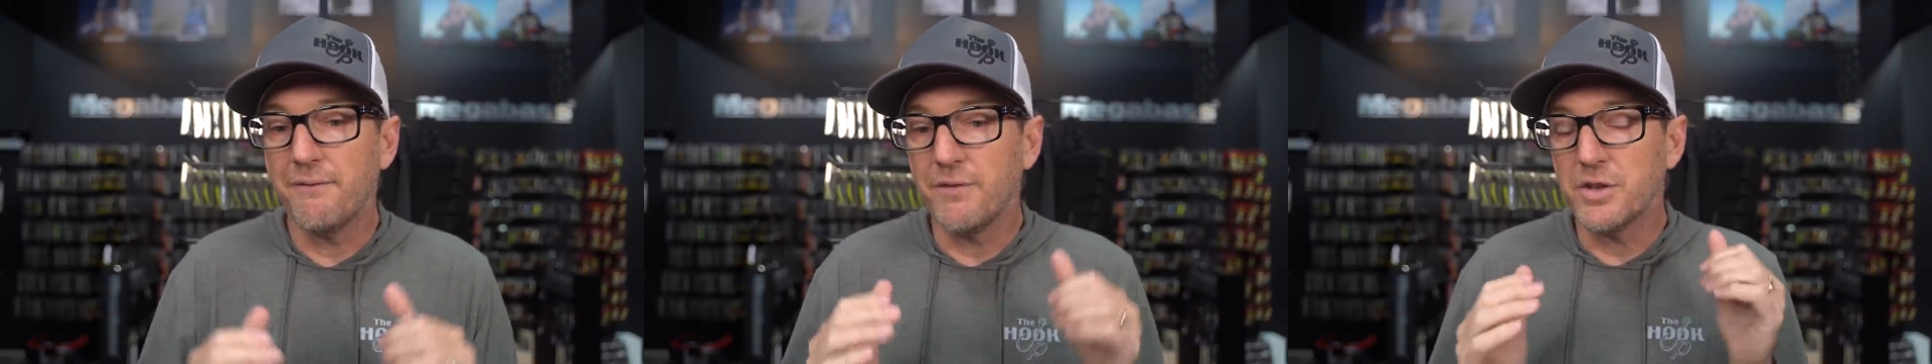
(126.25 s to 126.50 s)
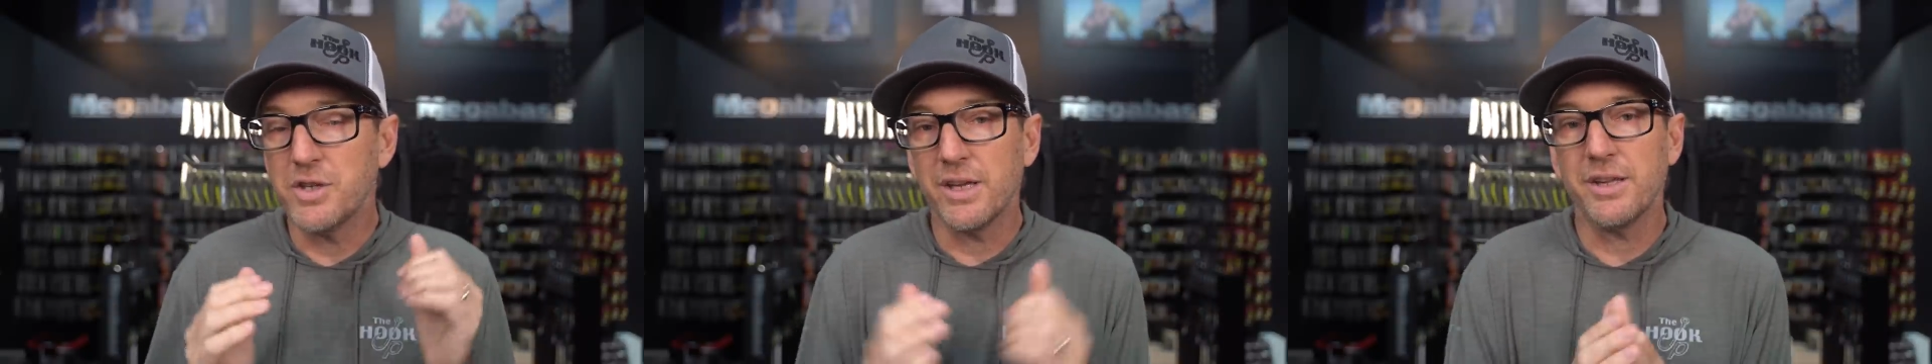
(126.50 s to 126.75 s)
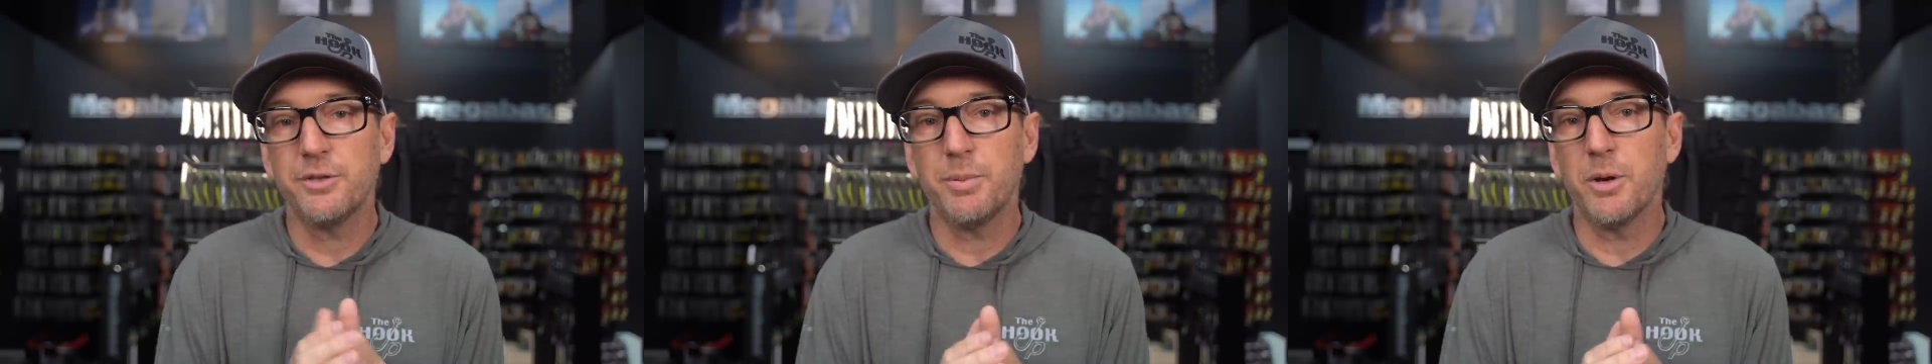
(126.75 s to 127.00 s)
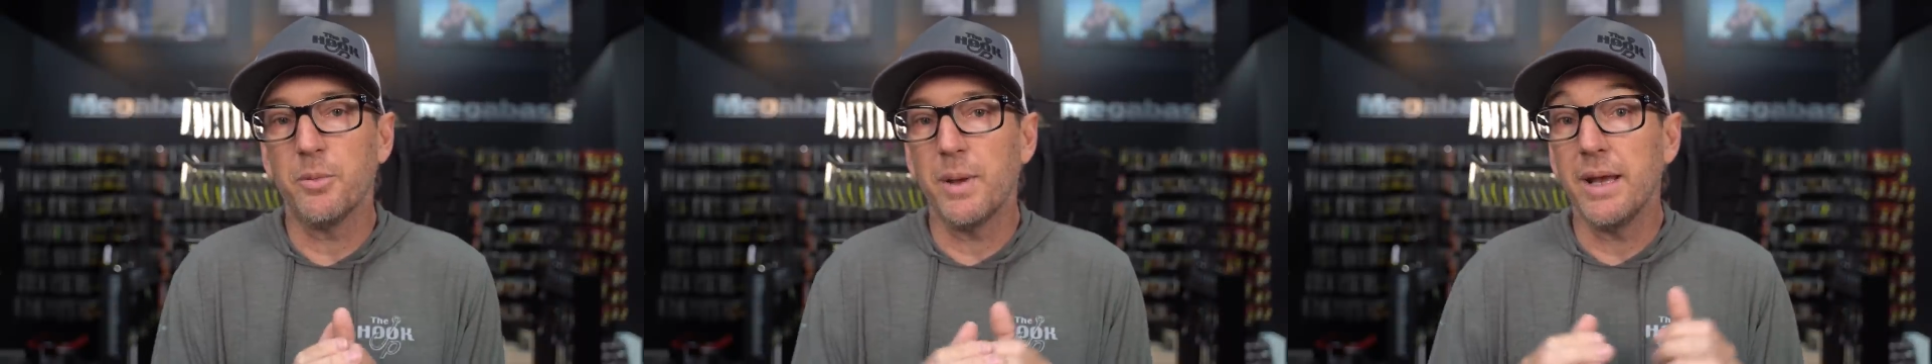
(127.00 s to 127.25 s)
fishing a
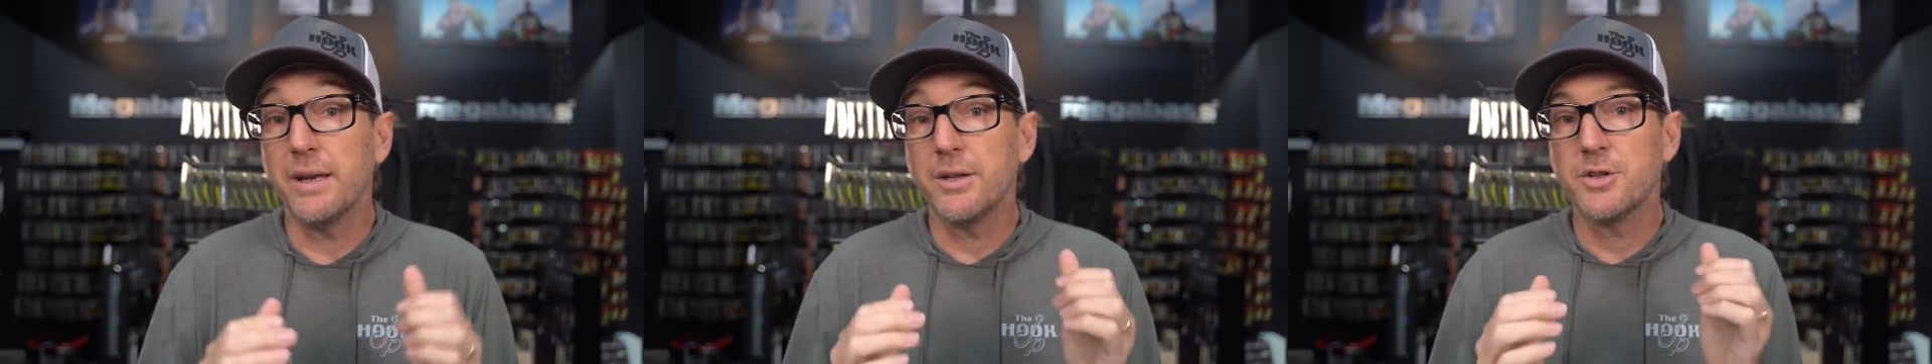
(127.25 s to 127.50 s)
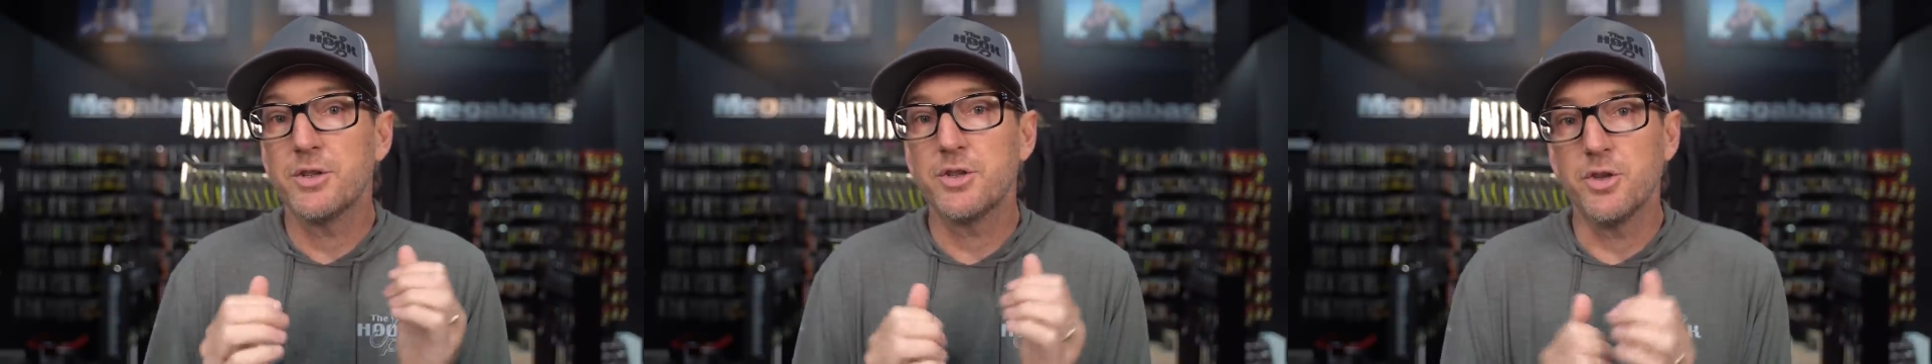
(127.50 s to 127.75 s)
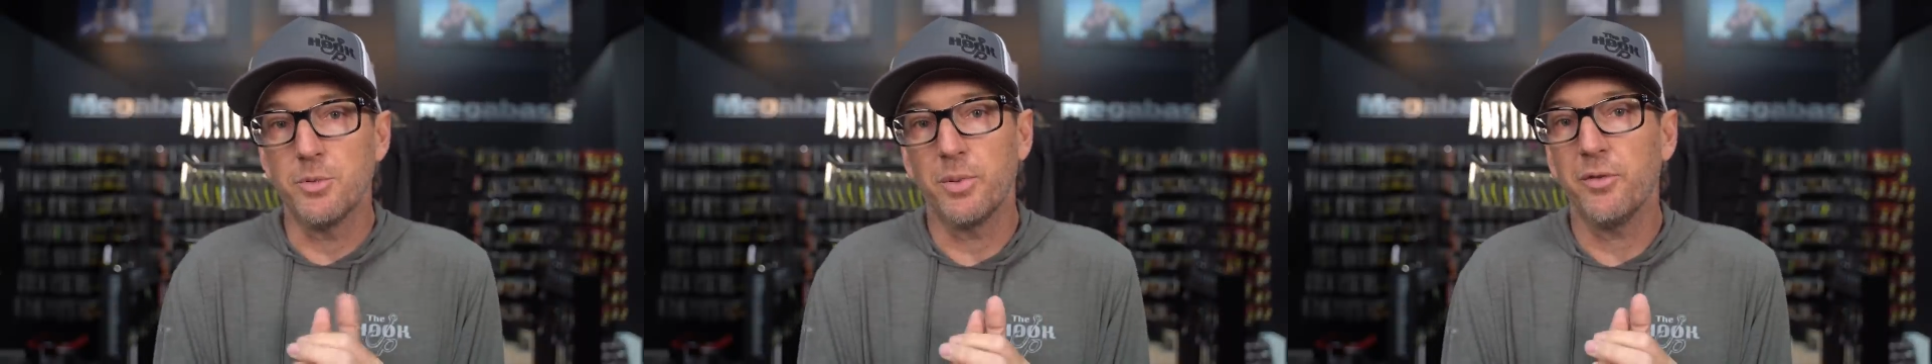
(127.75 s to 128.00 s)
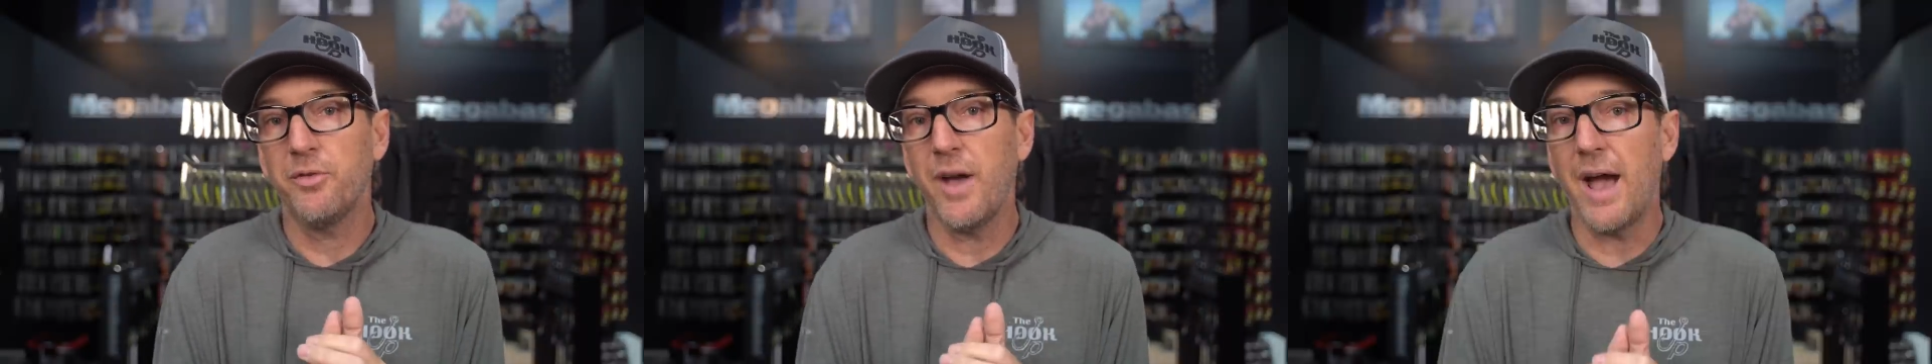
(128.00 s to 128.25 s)
spinnerbait
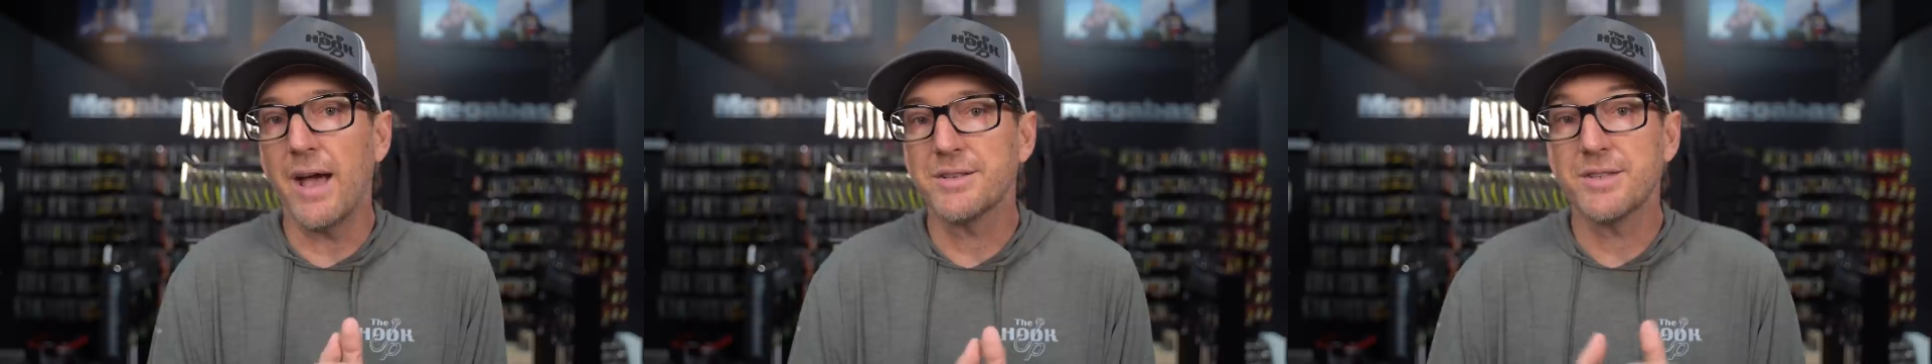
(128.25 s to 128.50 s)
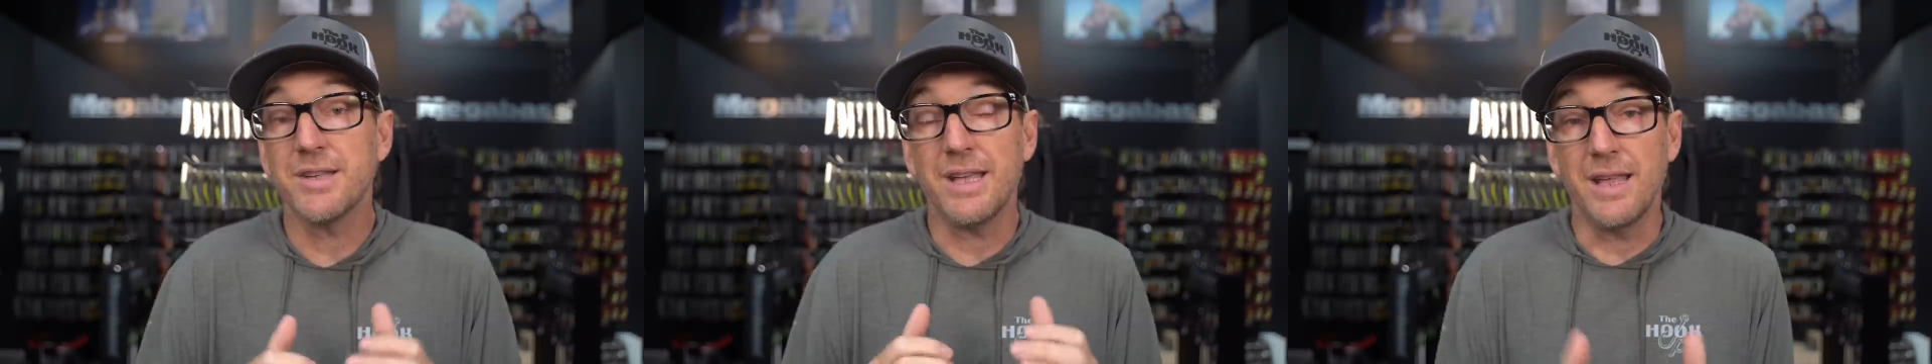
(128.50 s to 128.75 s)
super fast